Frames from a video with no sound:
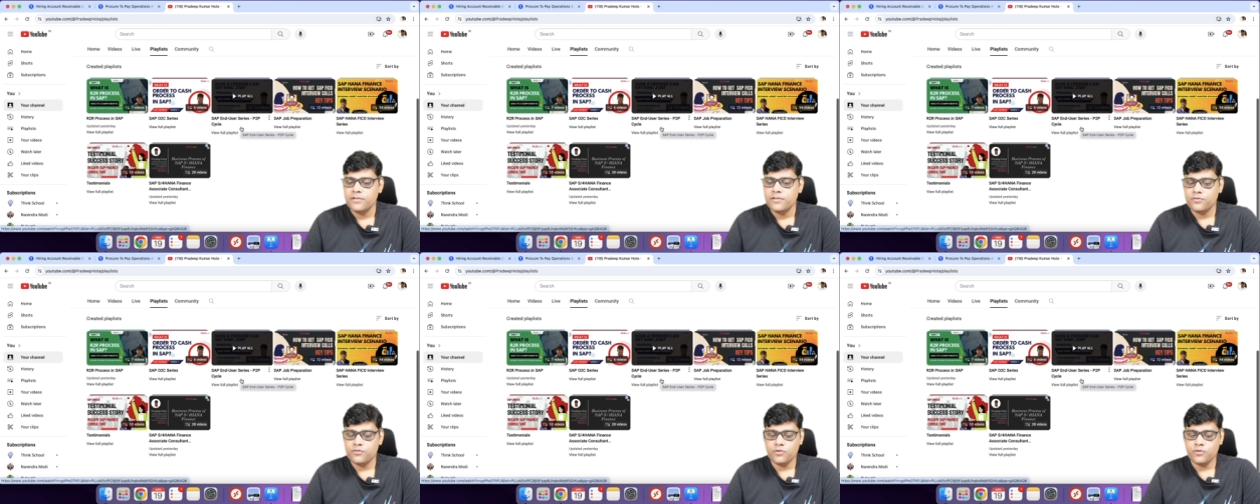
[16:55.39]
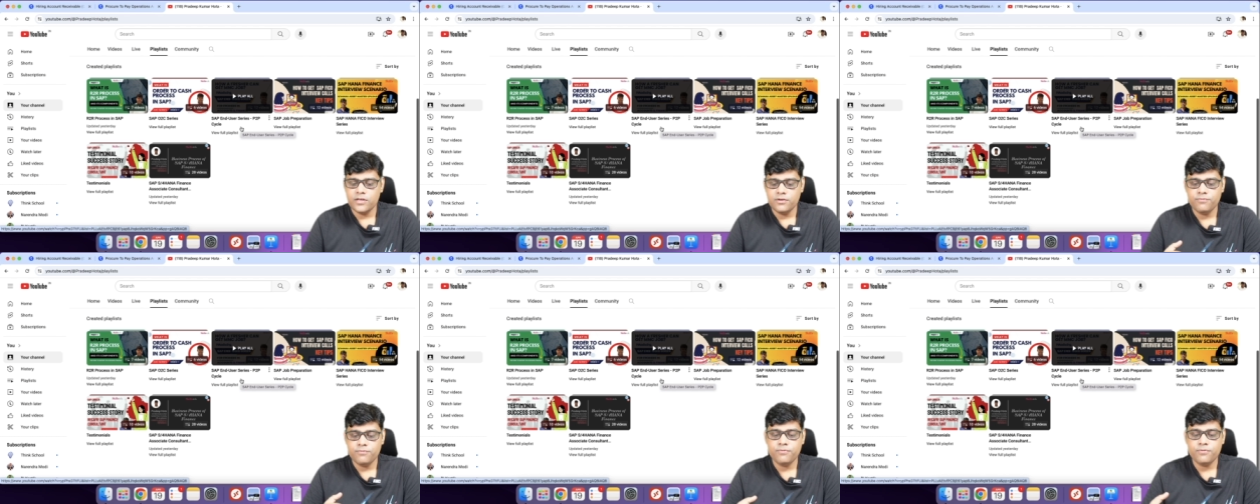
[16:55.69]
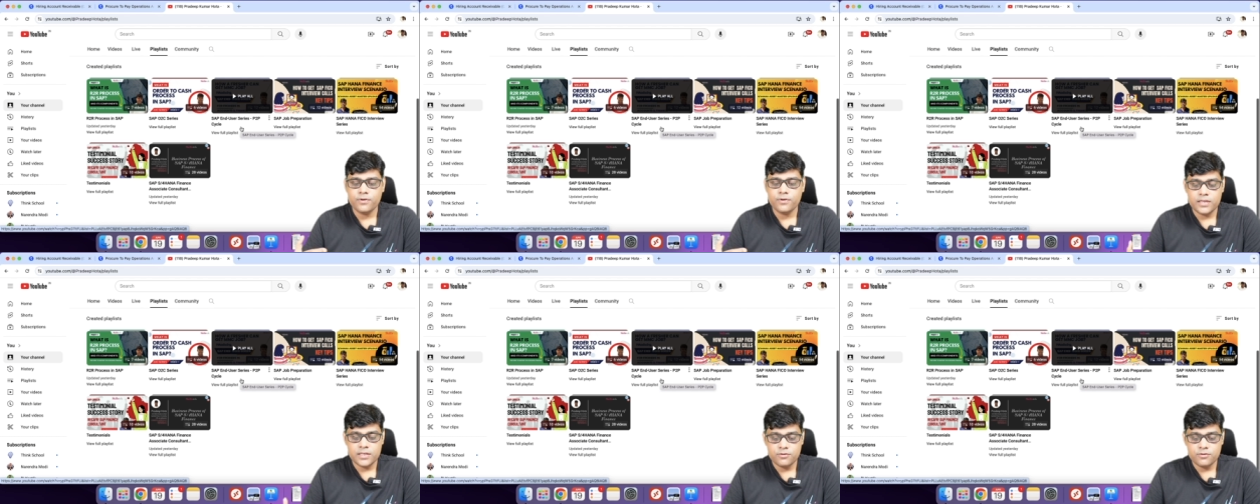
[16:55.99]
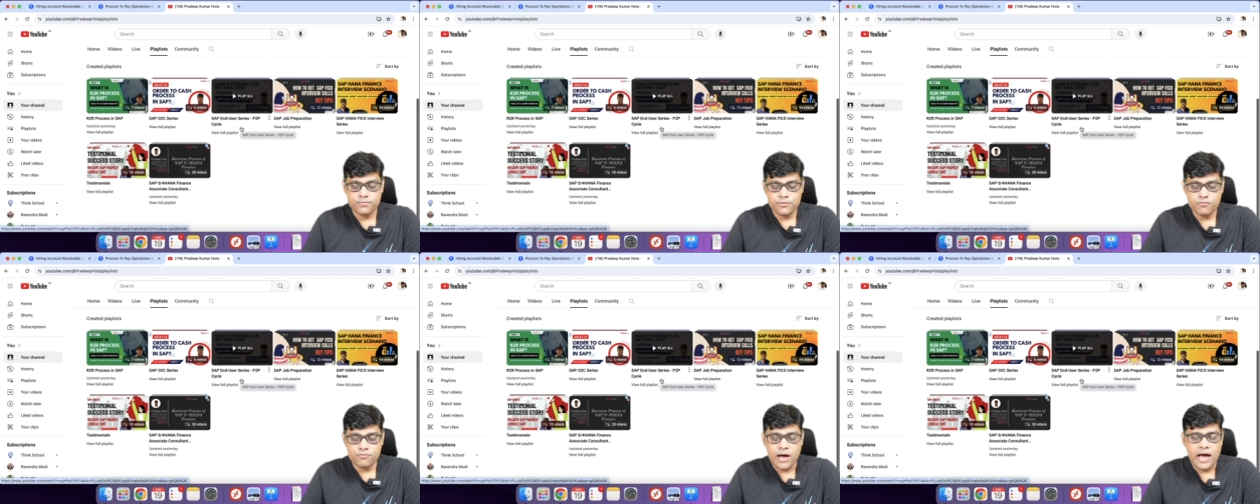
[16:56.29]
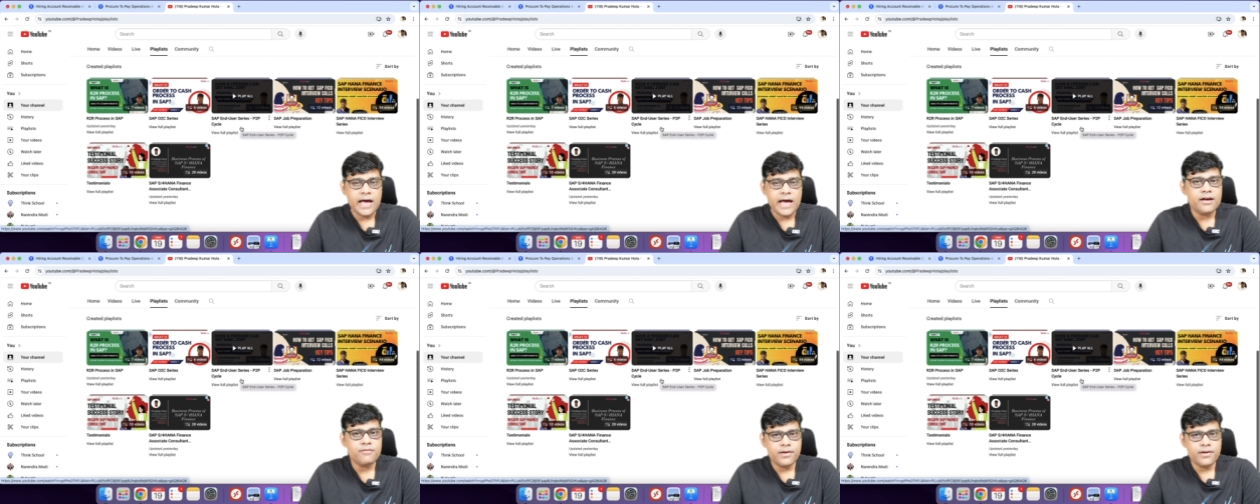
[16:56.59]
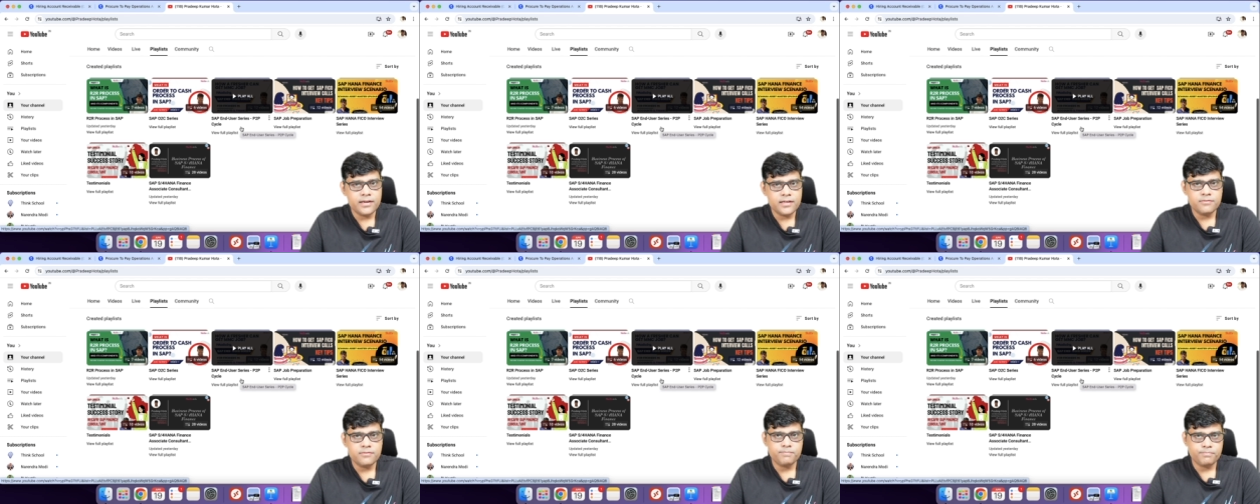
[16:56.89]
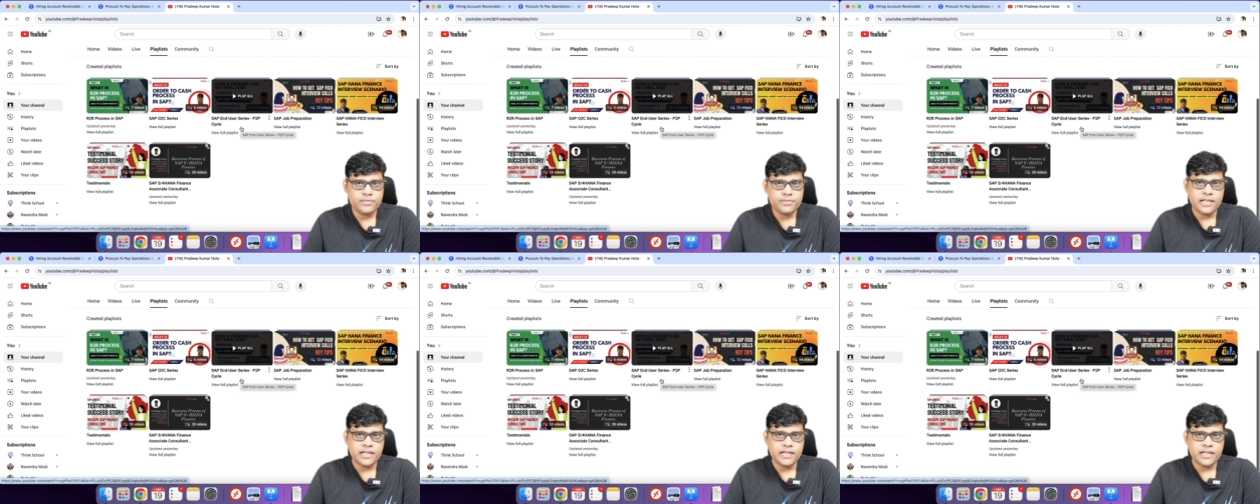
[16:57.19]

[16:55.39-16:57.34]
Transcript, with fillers: So if, if you have any,